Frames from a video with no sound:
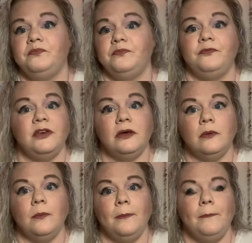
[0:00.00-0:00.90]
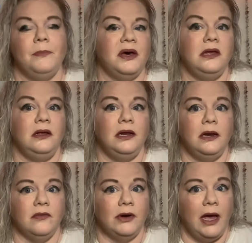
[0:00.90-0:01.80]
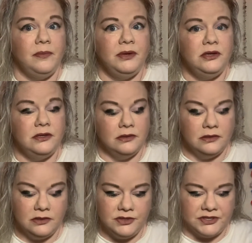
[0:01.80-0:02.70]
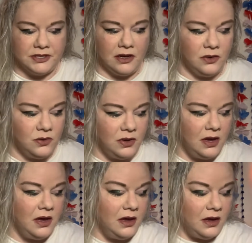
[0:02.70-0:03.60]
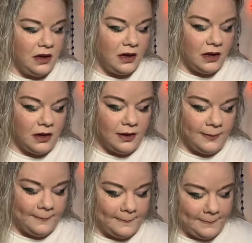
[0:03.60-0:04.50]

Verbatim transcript: film, but it never happened. So, um,